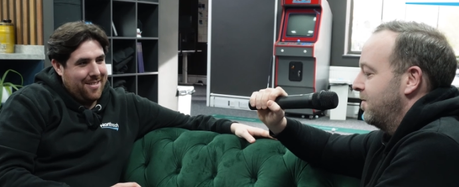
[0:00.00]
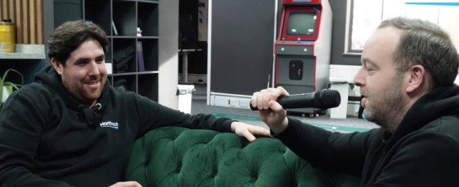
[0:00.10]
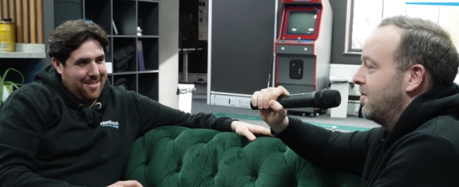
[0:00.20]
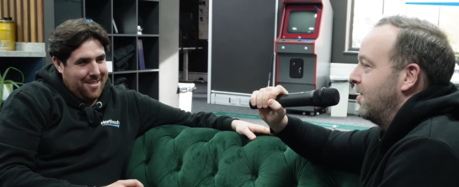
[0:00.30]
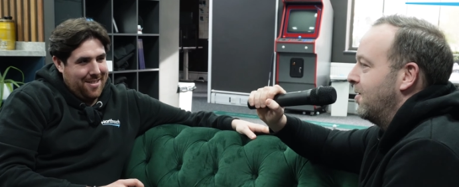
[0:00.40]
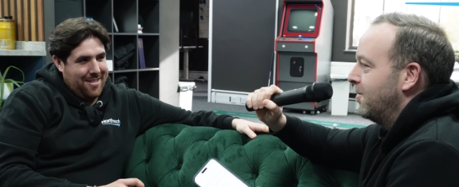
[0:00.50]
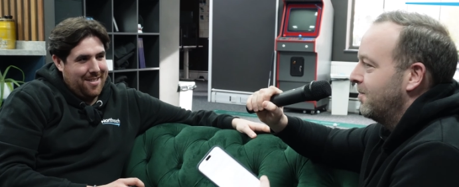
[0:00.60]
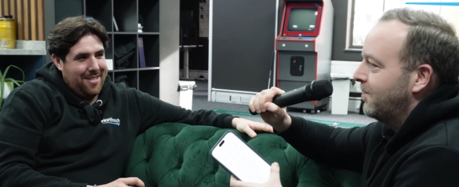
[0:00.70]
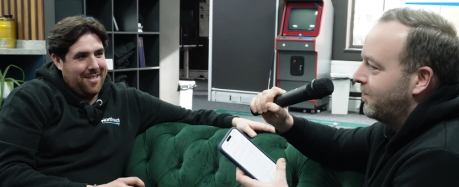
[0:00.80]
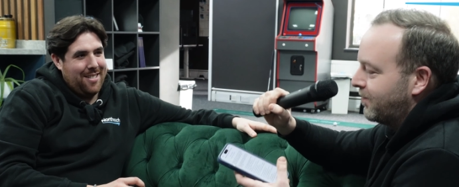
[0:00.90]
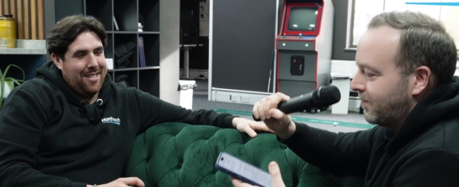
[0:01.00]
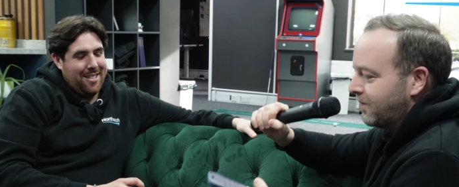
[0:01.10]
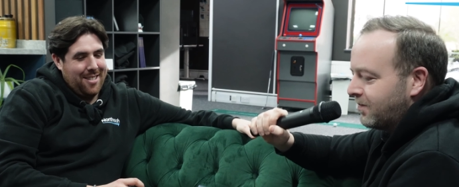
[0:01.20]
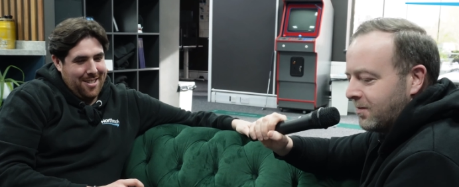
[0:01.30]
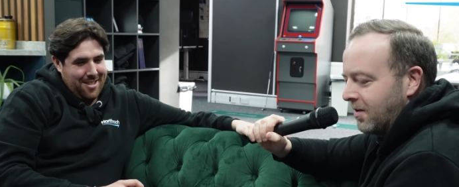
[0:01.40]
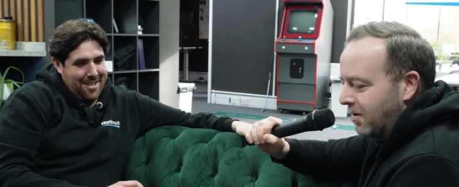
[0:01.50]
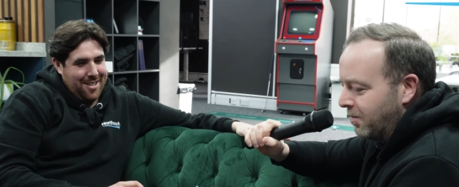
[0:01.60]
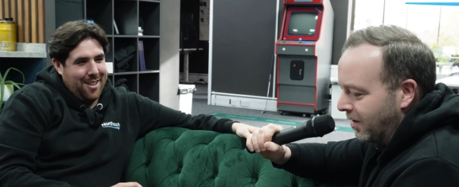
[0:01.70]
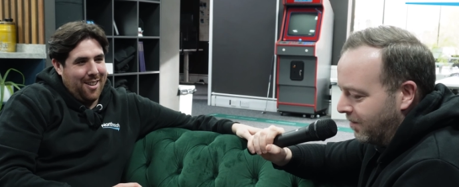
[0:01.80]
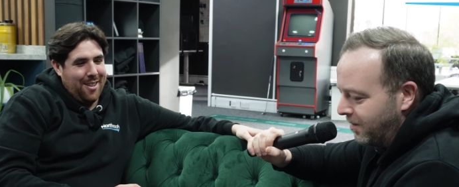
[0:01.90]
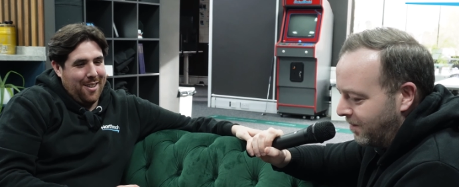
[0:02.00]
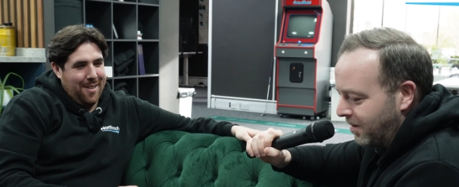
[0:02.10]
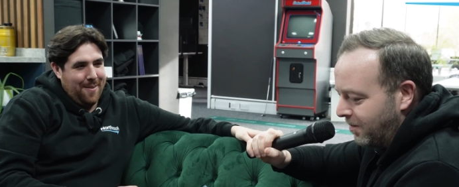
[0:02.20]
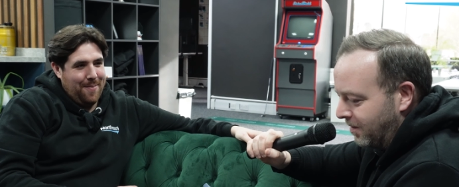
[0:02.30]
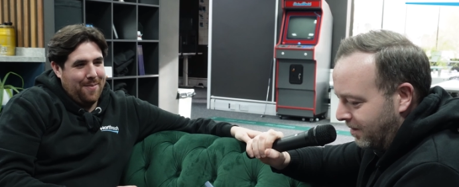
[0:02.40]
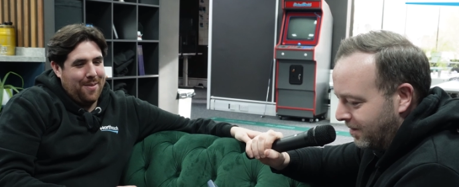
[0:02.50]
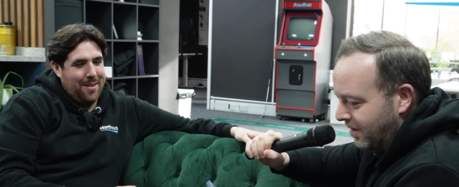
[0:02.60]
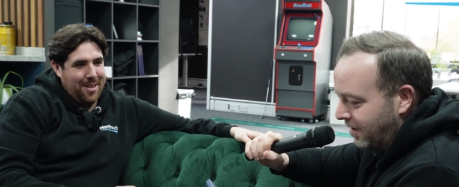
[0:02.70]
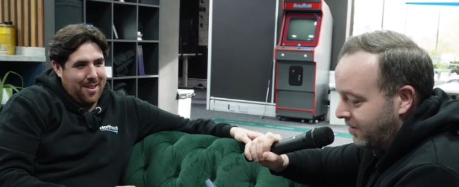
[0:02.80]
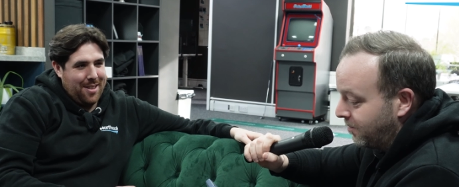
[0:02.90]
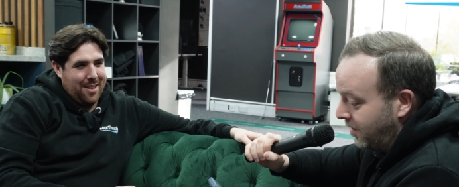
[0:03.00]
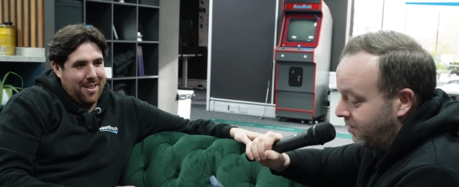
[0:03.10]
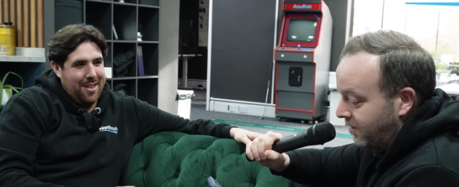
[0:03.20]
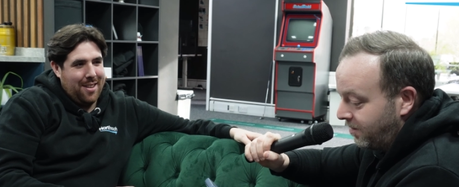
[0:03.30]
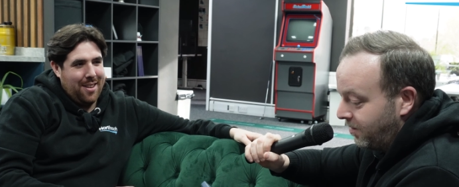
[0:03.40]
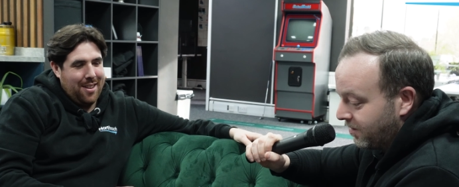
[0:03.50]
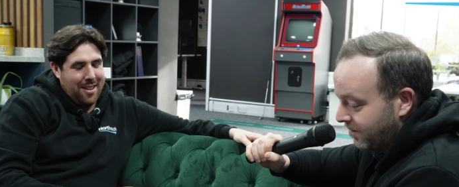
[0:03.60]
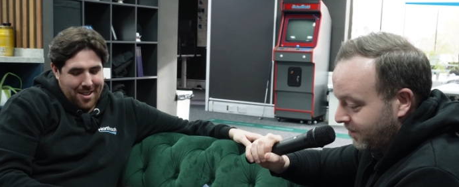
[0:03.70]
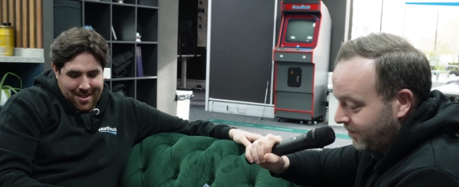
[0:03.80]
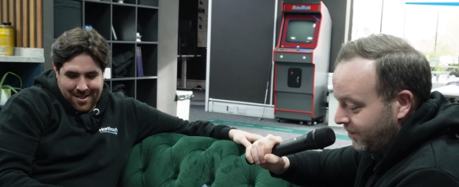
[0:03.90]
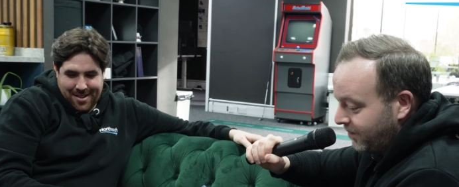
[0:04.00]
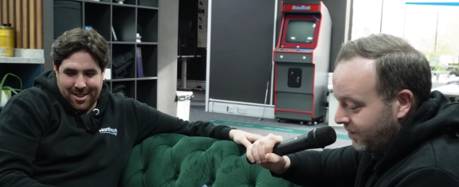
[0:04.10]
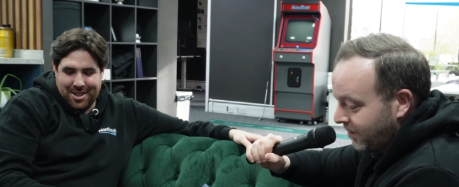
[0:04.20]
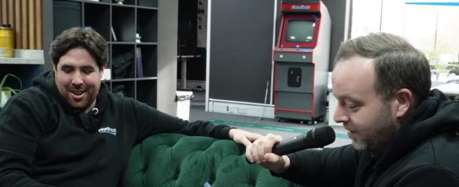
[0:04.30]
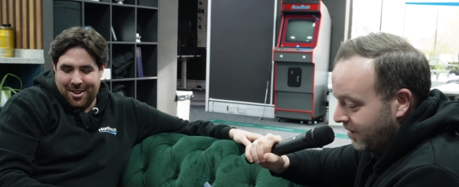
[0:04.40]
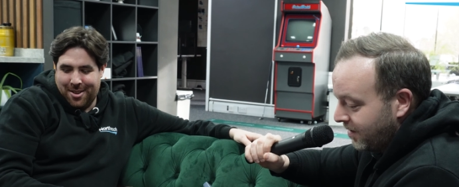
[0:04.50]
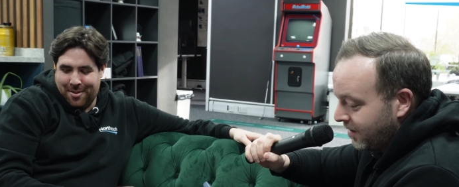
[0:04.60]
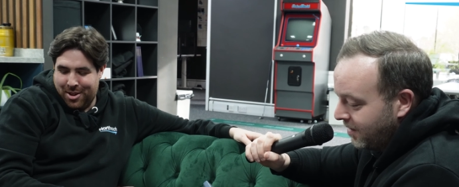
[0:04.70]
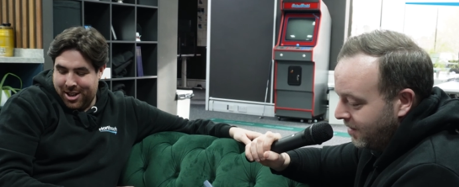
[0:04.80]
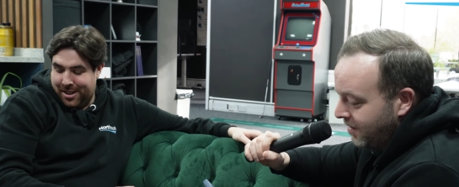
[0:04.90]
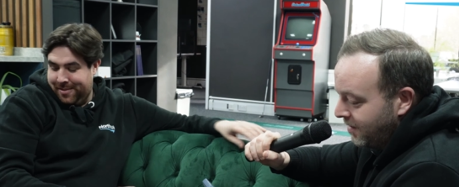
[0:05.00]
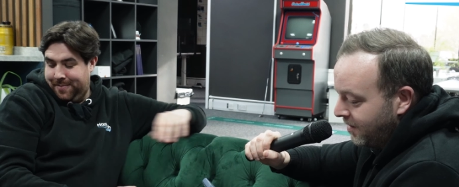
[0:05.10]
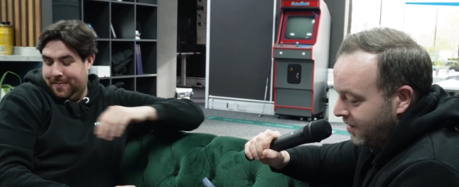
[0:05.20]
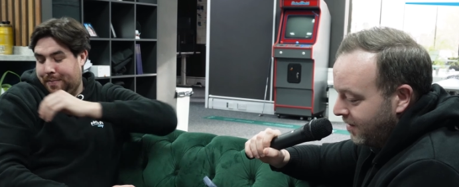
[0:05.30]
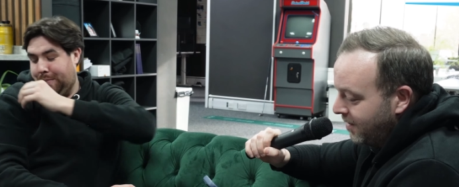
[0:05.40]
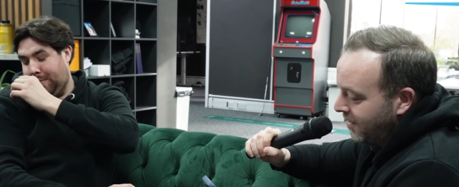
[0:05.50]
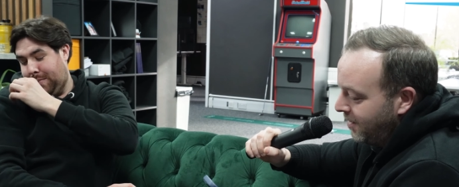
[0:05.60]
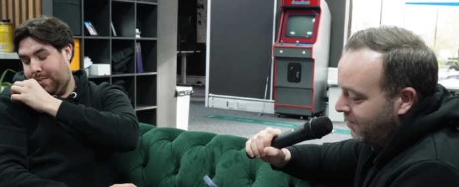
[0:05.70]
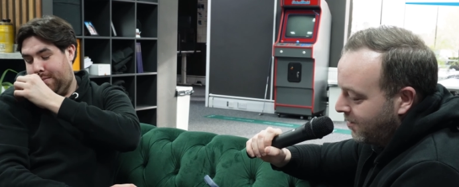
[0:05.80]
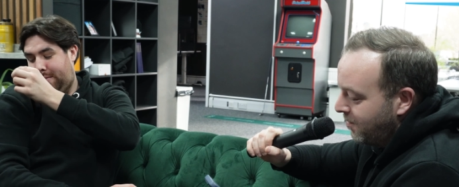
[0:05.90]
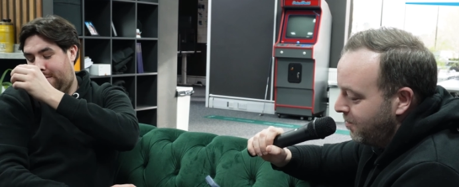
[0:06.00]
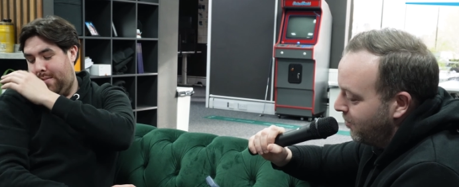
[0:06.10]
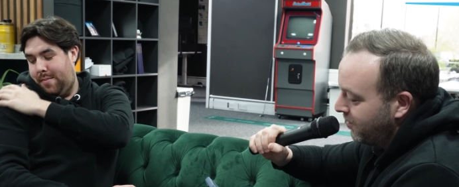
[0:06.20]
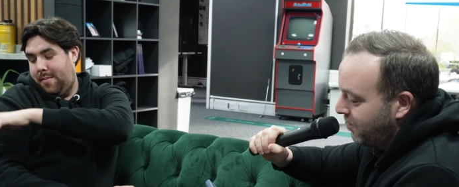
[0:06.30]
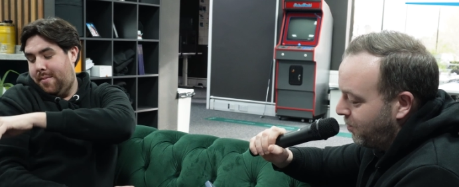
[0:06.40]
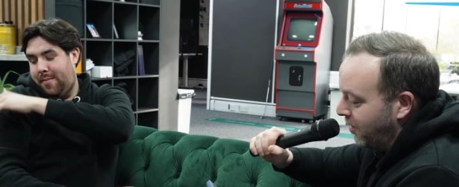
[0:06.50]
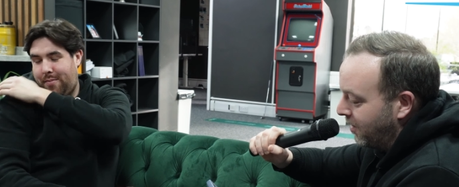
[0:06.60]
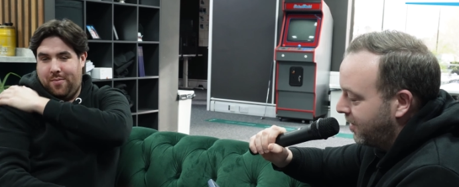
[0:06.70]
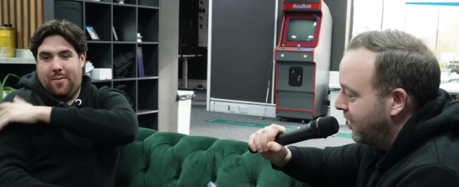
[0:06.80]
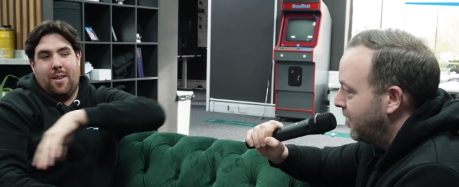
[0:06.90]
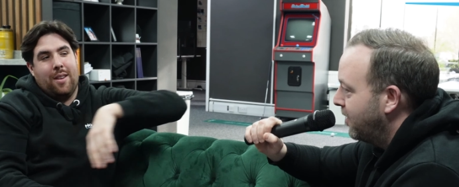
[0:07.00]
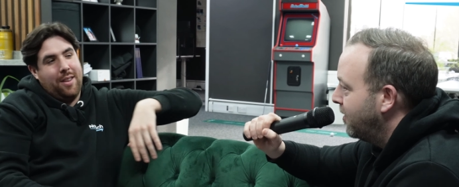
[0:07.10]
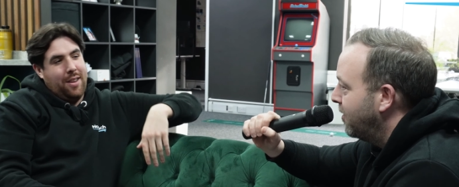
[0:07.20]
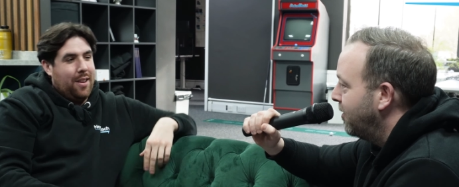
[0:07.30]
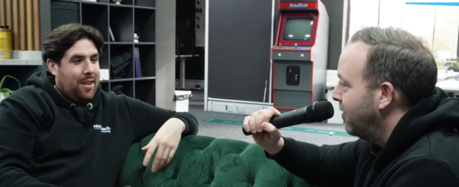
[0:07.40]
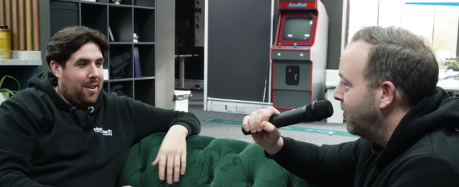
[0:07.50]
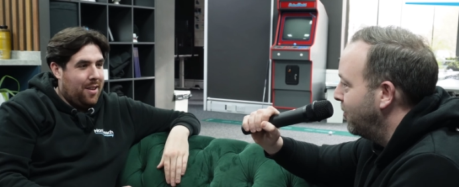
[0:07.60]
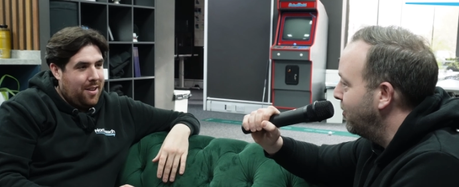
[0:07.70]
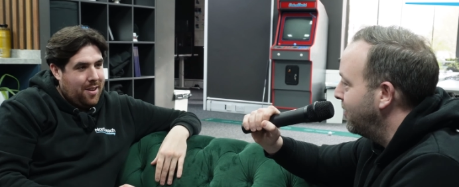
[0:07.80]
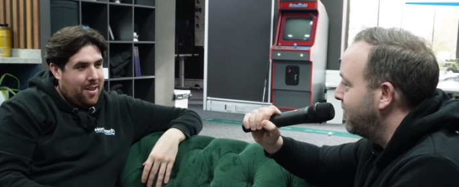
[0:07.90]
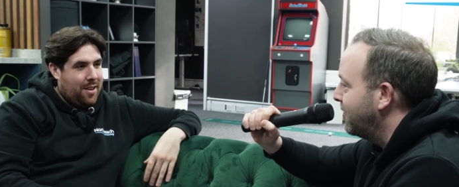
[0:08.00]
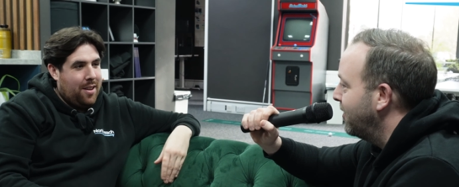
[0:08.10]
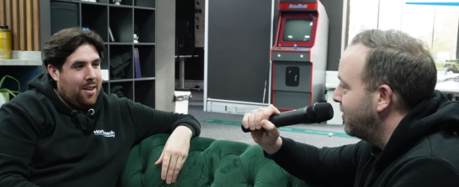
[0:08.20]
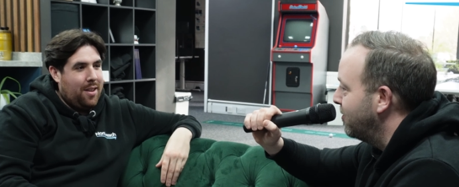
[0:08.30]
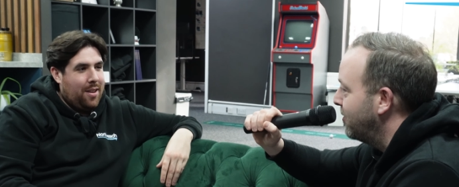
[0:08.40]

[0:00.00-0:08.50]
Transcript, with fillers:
Speaker 1: There's a lot. So I'm going to pick a few funny ones and some interesting ones.
Speaker 2: Let's go. I'm ready.
Speaker 1: If recruitment was a book, what would its title